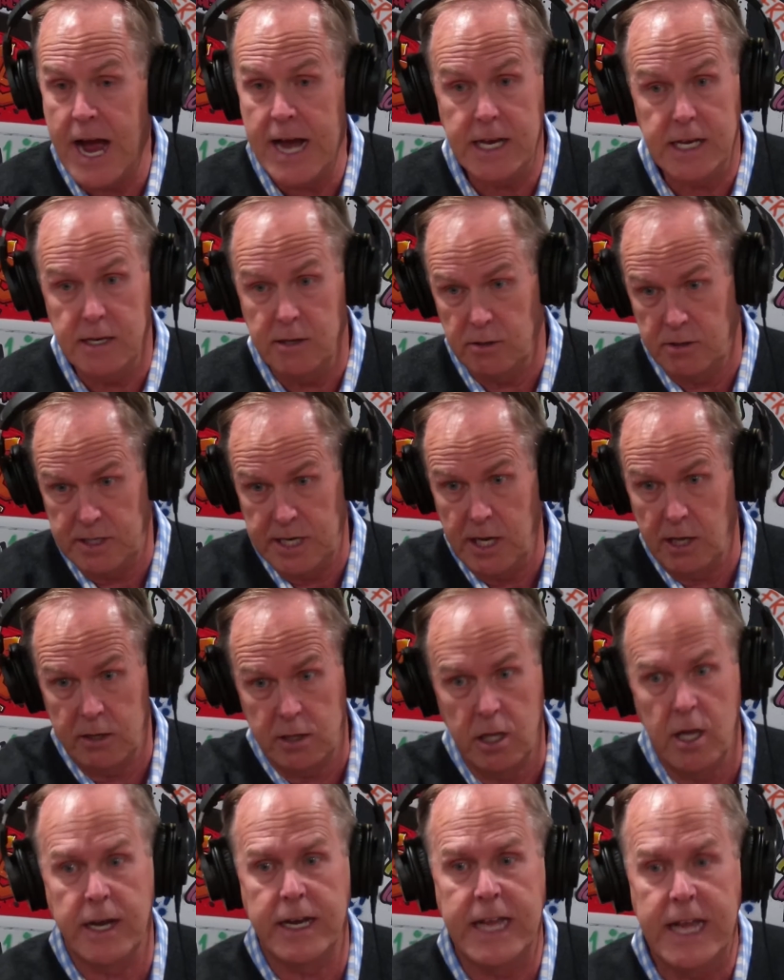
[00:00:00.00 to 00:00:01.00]
didn't tell
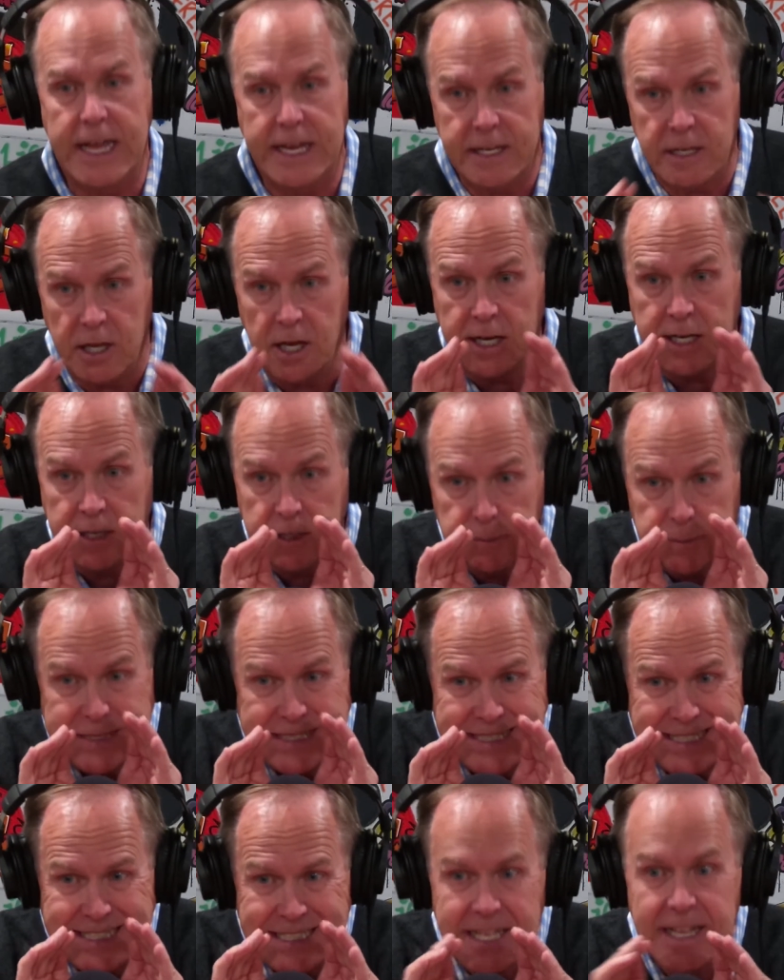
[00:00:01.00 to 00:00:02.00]
Kalani, hey, Kalani,
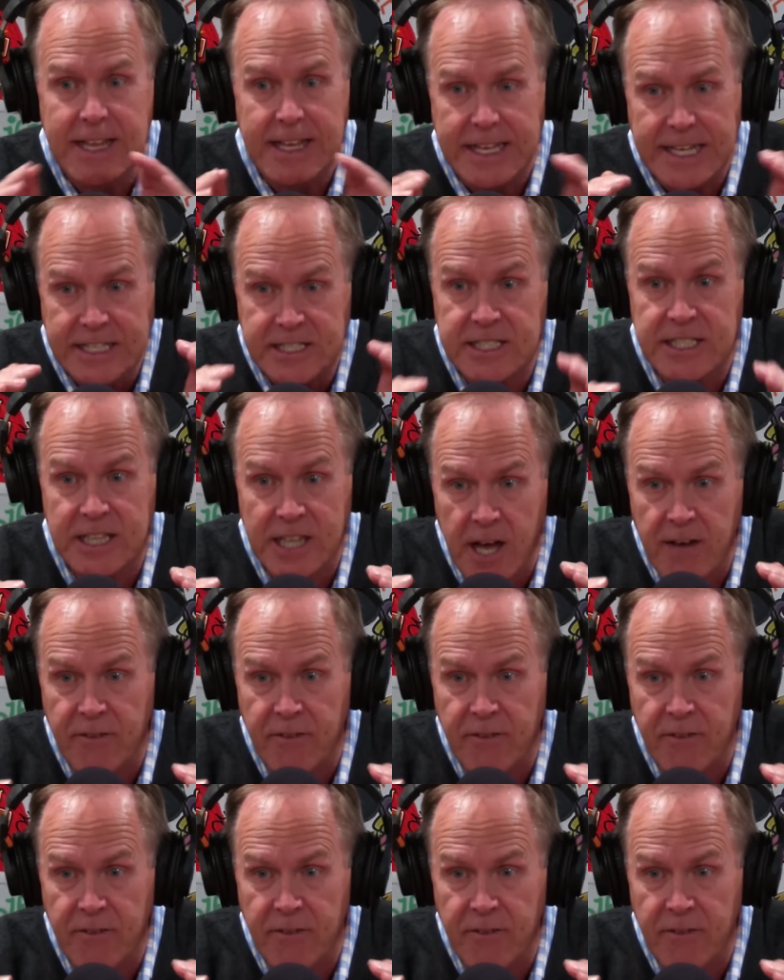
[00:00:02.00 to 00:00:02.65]
it's love